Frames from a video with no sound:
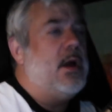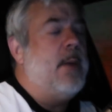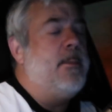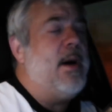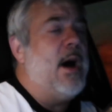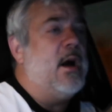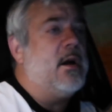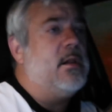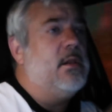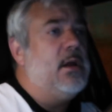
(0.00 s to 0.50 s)

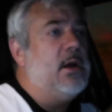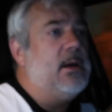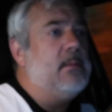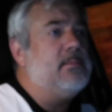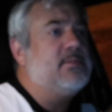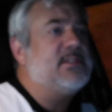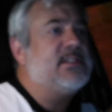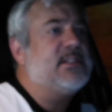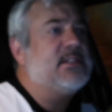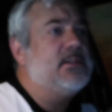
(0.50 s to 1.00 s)

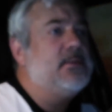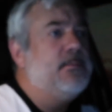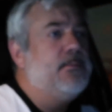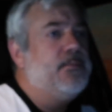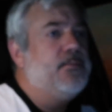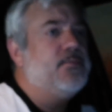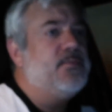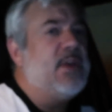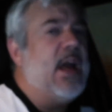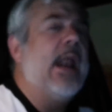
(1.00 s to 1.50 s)
apocalypse.
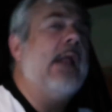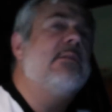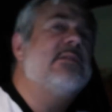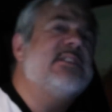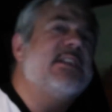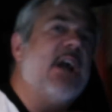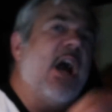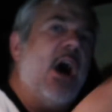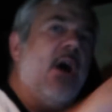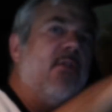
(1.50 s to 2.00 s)
And I
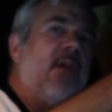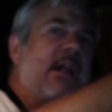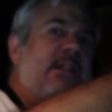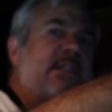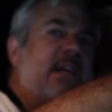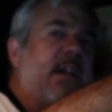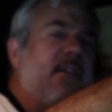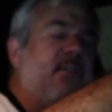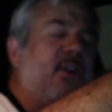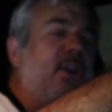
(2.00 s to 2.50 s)
was like, oh,
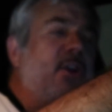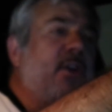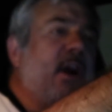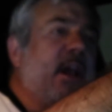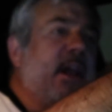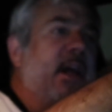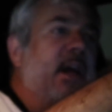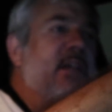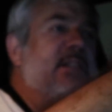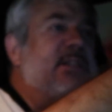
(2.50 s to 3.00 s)
that's kind of a cute
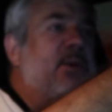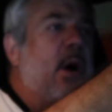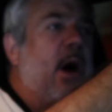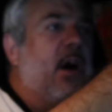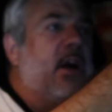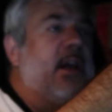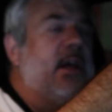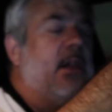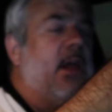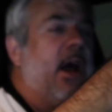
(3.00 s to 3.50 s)
idea. So
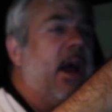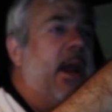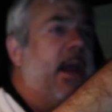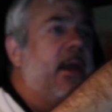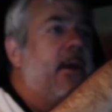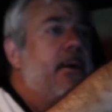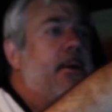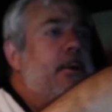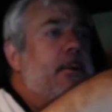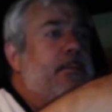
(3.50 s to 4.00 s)
I'll get
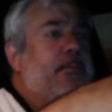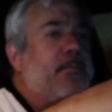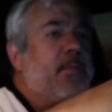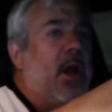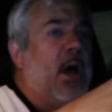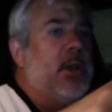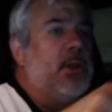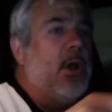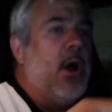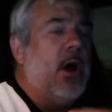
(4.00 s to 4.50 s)
like
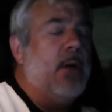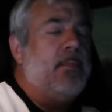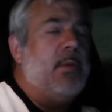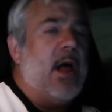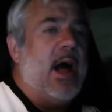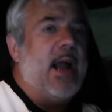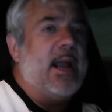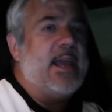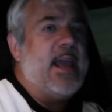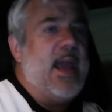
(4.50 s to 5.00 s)
a long
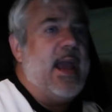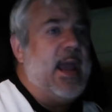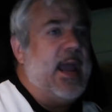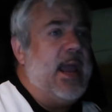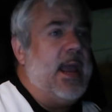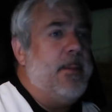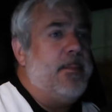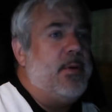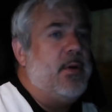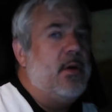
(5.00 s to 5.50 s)
black
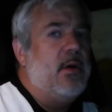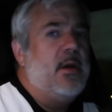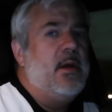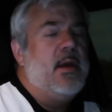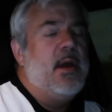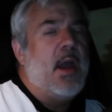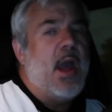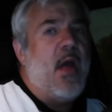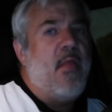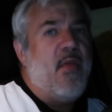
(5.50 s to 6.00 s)
cape
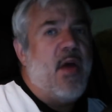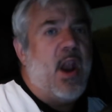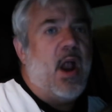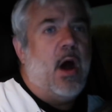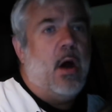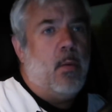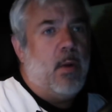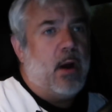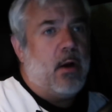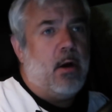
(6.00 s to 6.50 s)
and then
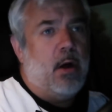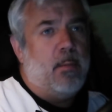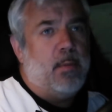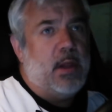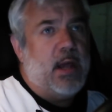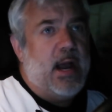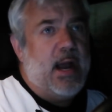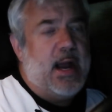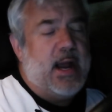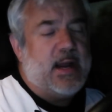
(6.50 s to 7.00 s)
I'll wear all
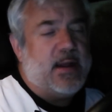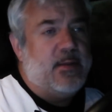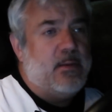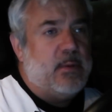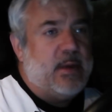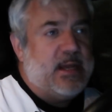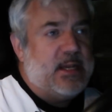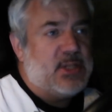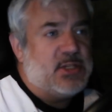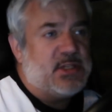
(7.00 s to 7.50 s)
black and
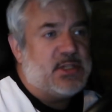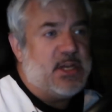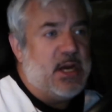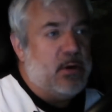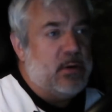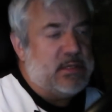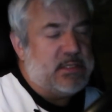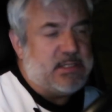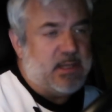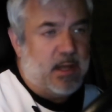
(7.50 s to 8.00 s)
then we can just
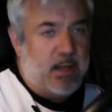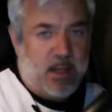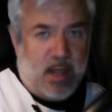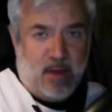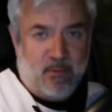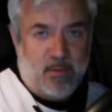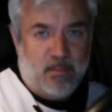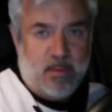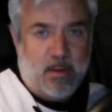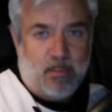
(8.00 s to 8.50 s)
go as like
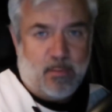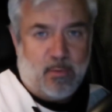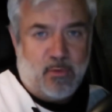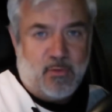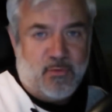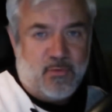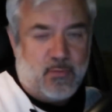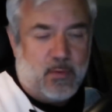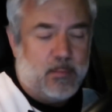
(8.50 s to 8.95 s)
coven members